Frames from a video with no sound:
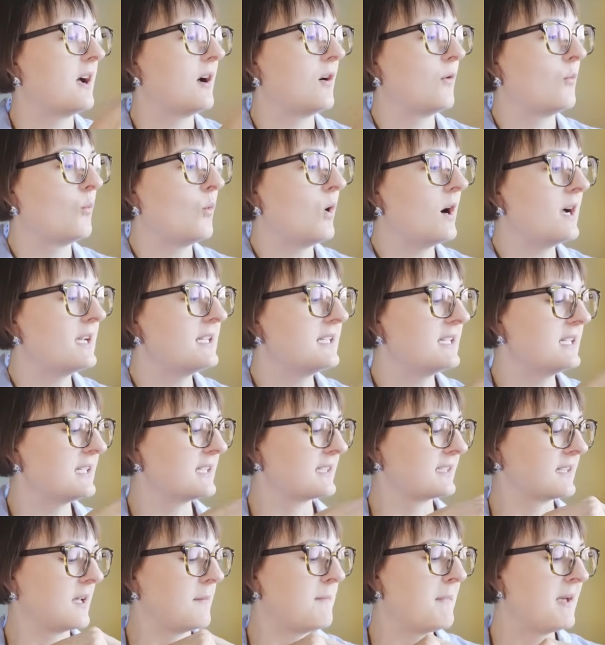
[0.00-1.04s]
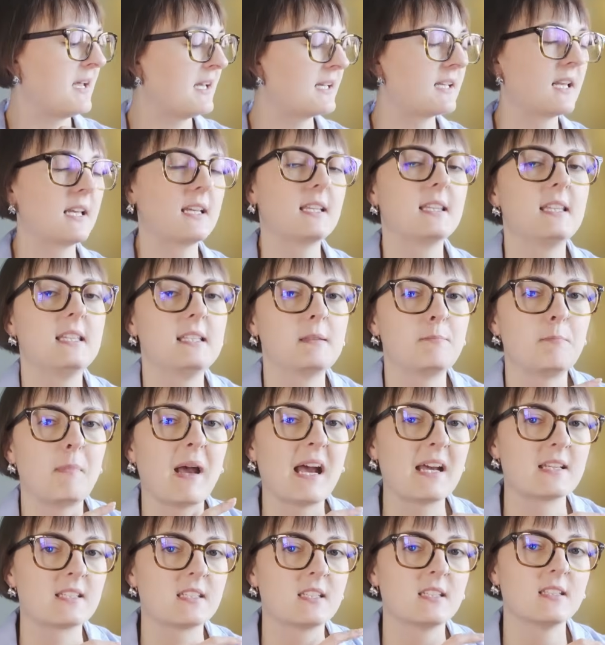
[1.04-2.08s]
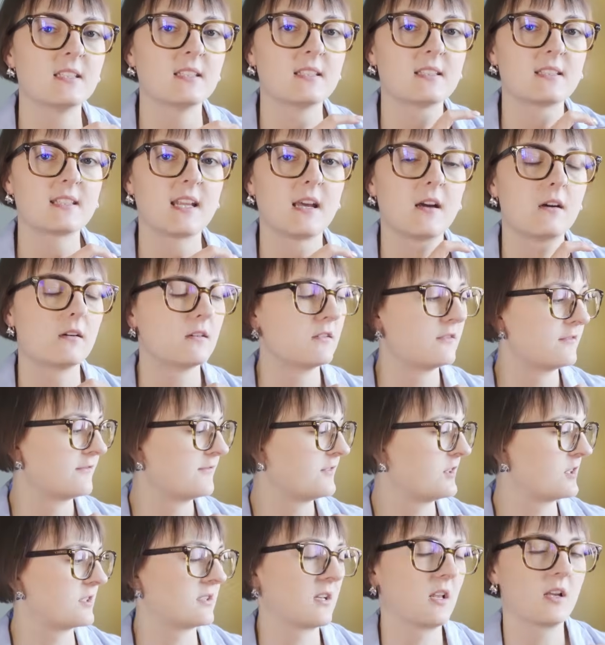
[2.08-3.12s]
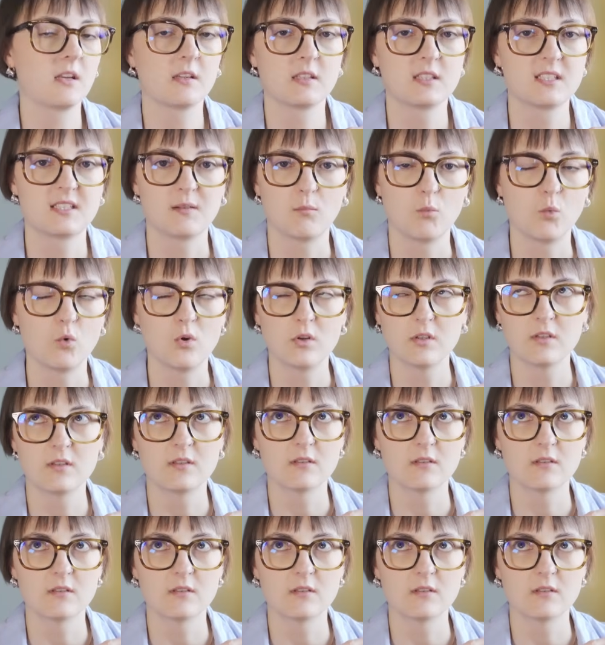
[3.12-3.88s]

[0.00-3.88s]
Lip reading: What I did is I made like these battens out of just like some wood